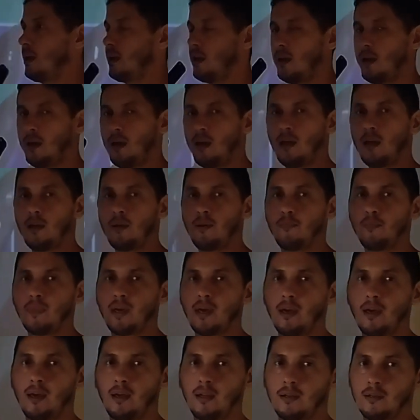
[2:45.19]
hey
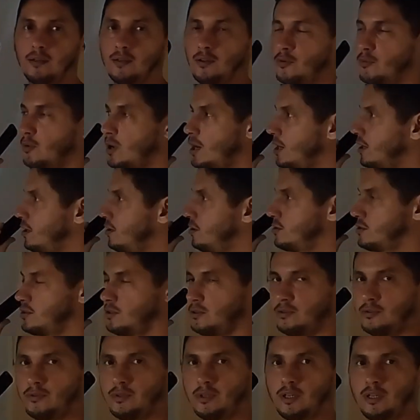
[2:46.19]
man, what are you
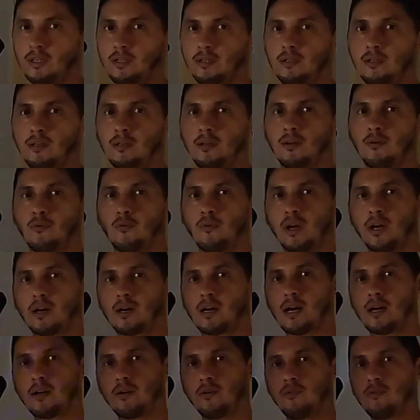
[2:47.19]
doing? Where
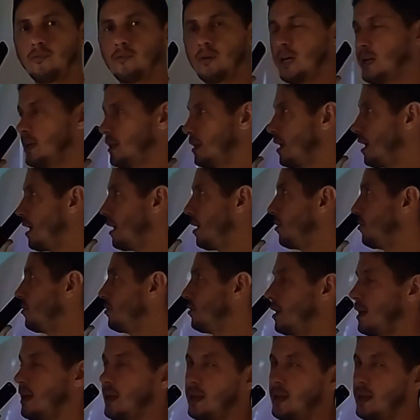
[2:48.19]
are you right now?